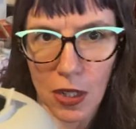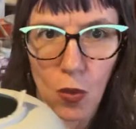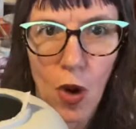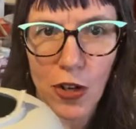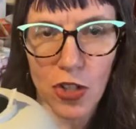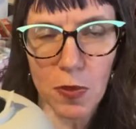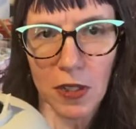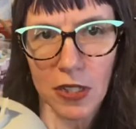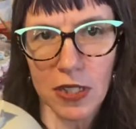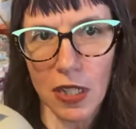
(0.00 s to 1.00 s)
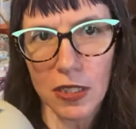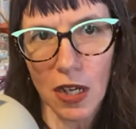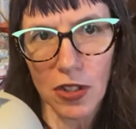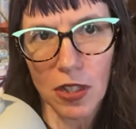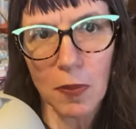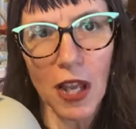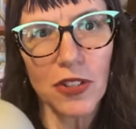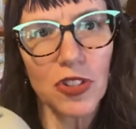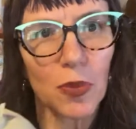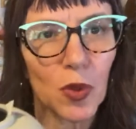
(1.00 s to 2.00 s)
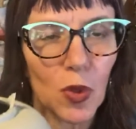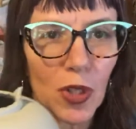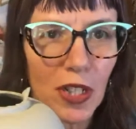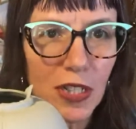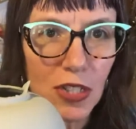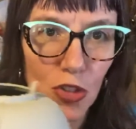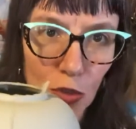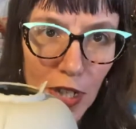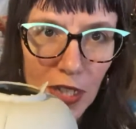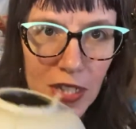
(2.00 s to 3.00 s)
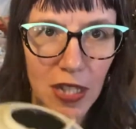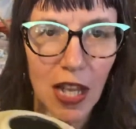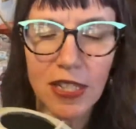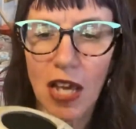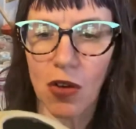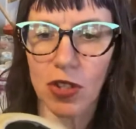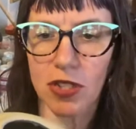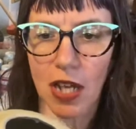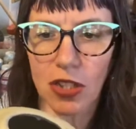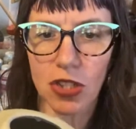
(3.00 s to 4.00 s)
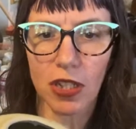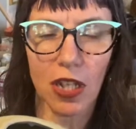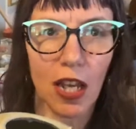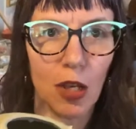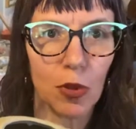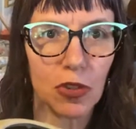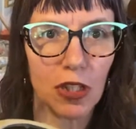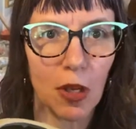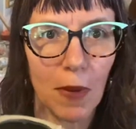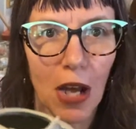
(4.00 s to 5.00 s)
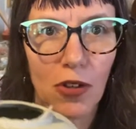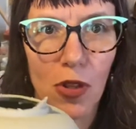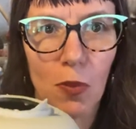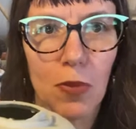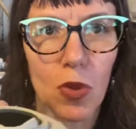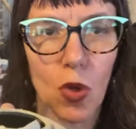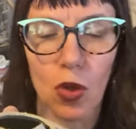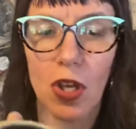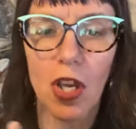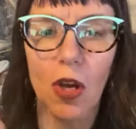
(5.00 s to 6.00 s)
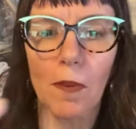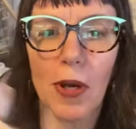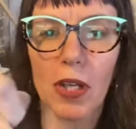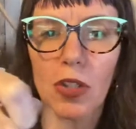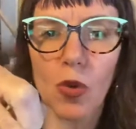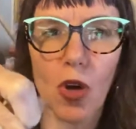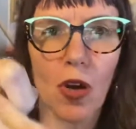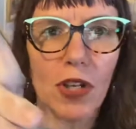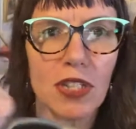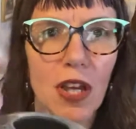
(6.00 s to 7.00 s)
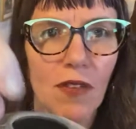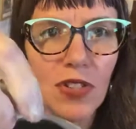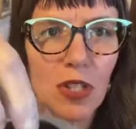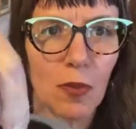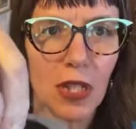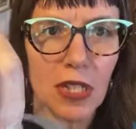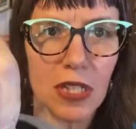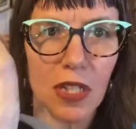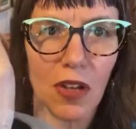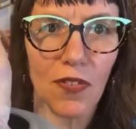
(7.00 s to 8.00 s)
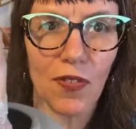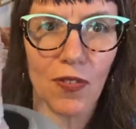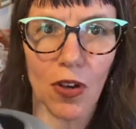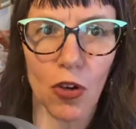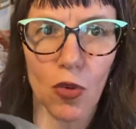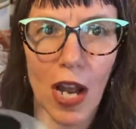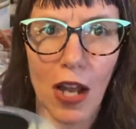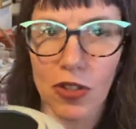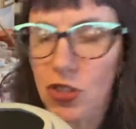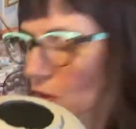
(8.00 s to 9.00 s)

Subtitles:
water's being sucked out in the plaster mold. It shrinks, and that's how it's actually able to come out of the mold. But you always have some of this stuff around. So